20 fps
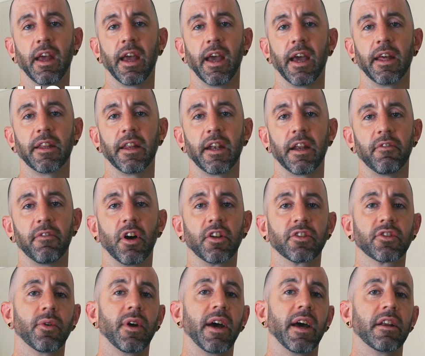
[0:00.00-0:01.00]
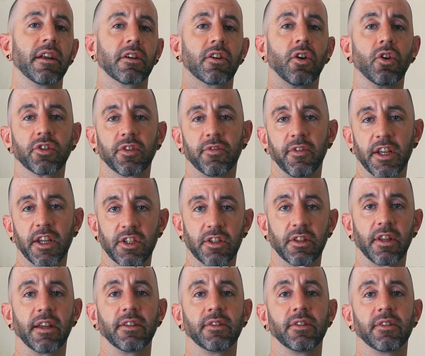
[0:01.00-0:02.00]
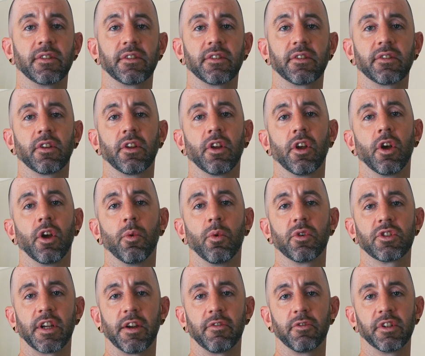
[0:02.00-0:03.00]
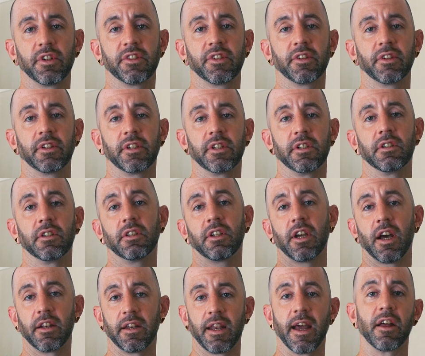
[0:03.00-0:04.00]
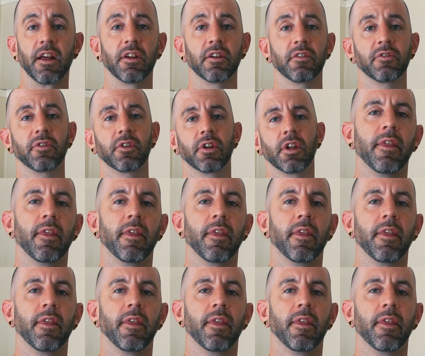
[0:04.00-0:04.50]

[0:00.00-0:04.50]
And then I've also had a cultivation license, which I've recently gotten out of.